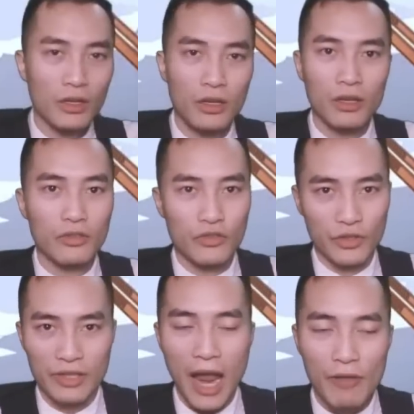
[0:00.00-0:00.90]
just
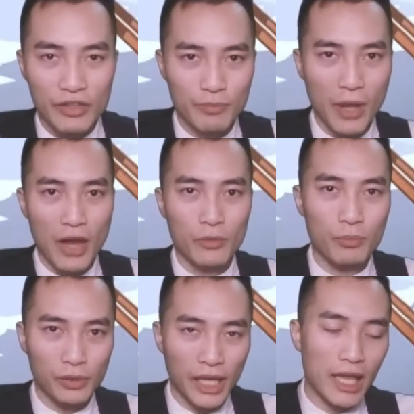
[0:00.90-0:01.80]
have this battle
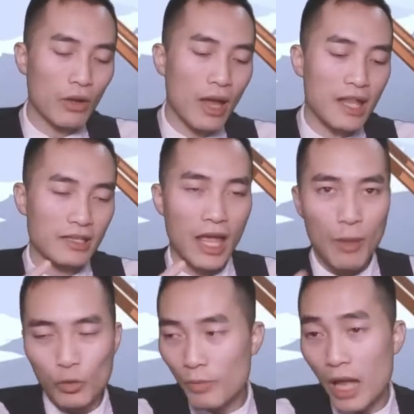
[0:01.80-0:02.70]
play out as an
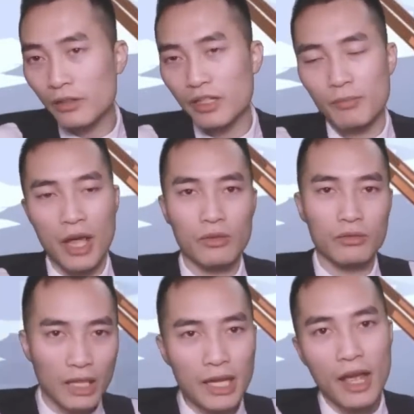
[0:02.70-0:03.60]
abnormality battle.
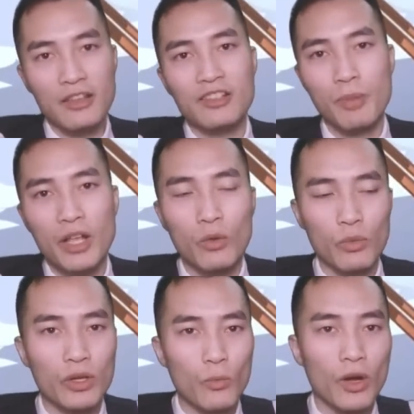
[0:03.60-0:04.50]
Let us pick what we
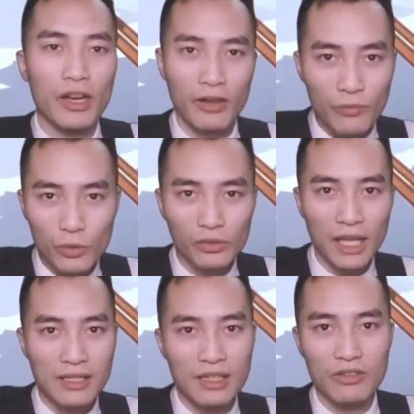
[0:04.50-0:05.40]
want, and if we're
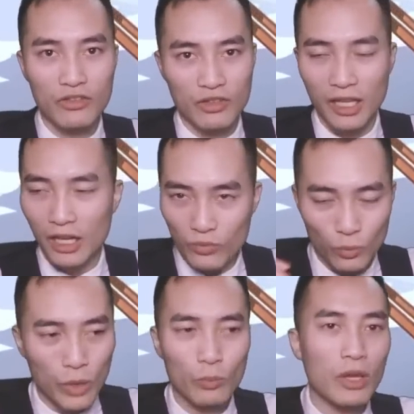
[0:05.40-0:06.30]
lazy, just let us
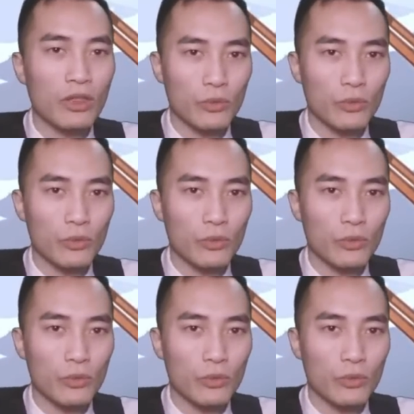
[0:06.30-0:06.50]
win right through it.